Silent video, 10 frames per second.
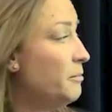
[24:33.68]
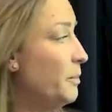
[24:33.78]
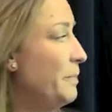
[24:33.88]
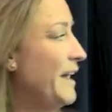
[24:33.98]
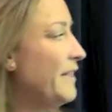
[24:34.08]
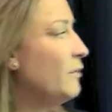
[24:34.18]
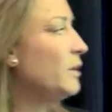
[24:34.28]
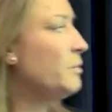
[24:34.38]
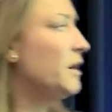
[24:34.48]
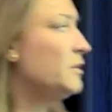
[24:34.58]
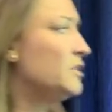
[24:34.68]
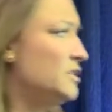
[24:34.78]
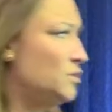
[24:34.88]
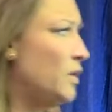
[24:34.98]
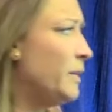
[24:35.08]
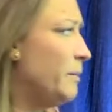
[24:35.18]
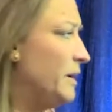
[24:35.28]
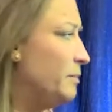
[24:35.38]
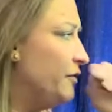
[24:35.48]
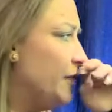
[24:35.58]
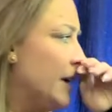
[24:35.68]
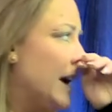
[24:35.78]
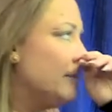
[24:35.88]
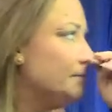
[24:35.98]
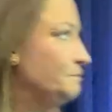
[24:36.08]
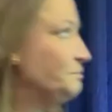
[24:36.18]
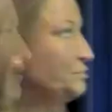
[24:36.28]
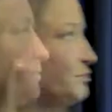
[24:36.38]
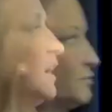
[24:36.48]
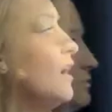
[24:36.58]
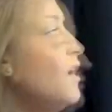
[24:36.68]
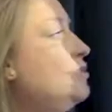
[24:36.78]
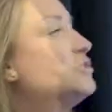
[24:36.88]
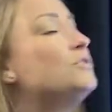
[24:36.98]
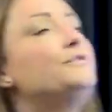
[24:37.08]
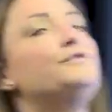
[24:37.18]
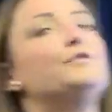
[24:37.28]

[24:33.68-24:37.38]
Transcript: But bear that one in mind, because it's one that people forget. Article